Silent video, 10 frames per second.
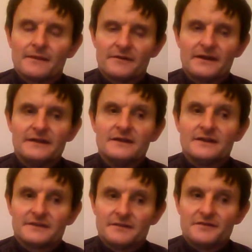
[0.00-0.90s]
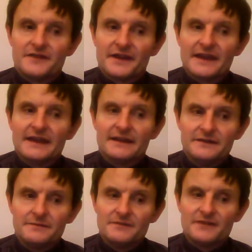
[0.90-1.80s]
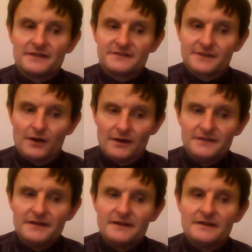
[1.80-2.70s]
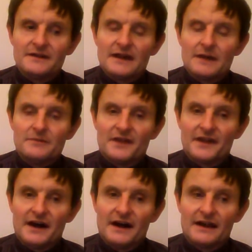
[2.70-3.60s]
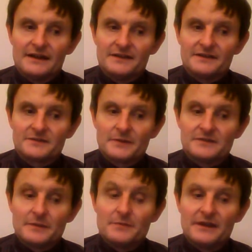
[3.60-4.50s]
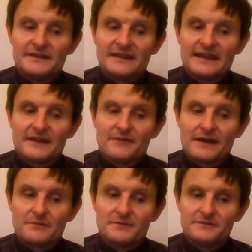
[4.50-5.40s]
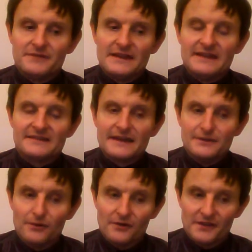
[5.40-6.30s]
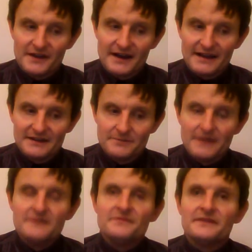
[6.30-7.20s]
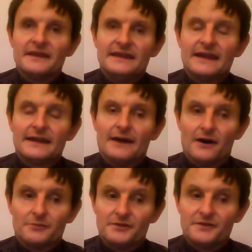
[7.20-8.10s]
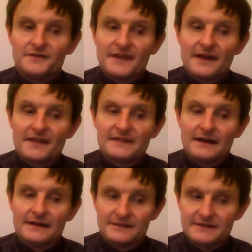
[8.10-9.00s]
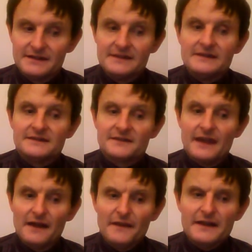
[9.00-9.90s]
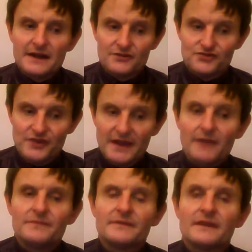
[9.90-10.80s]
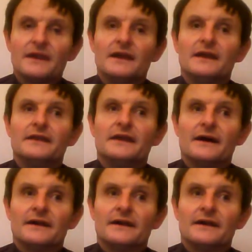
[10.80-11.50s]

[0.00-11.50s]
Right? So we've done England, we've done Scotland, and we've done Ireland. I suppose to be politically correct, we need to say Northern Ireland, but Ireland will do for now. That's Ireland. So the other country in